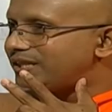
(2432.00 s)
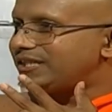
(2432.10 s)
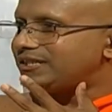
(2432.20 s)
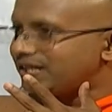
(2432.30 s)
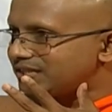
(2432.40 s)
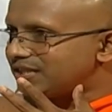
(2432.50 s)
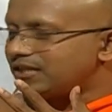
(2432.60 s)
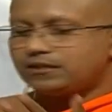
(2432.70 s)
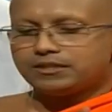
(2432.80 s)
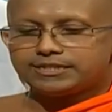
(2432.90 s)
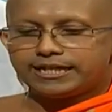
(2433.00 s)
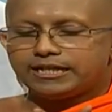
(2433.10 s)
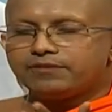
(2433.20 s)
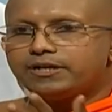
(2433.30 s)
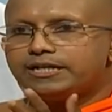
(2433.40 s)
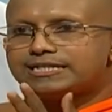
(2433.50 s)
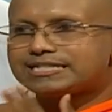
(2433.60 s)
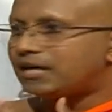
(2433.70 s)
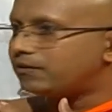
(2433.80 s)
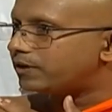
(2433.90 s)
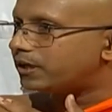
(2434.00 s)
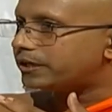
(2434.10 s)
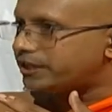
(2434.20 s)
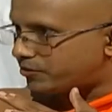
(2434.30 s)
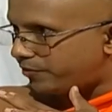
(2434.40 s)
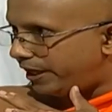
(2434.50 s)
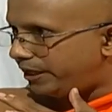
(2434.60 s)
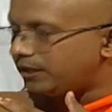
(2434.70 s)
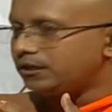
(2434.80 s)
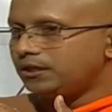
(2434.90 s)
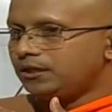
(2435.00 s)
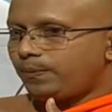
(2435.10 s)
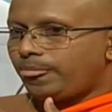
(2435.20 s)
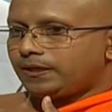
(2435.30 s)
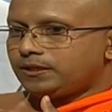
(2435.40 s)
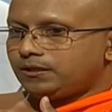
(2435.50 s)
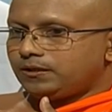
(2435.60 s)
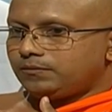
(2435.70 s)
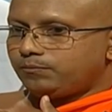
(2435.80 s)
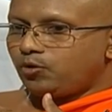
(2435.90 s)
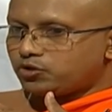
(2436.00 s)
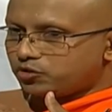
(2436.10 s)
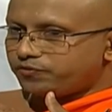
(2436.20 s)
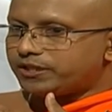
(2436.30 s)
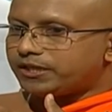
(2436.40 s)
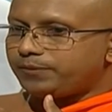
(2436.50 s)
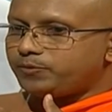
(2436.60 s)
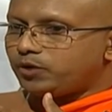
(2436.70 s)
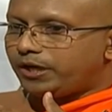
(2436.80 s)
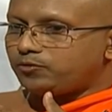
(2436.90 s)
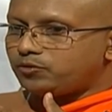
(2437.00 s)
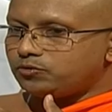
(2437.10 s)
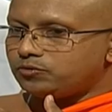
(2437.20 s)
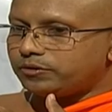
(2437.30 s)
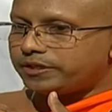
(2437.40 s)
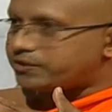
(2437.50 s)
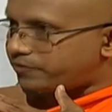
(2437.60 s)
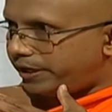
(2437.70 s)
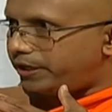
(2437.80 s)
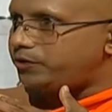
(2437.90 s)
thing, dasana. The second one is samvara, restraining. Most of the time you have to restrain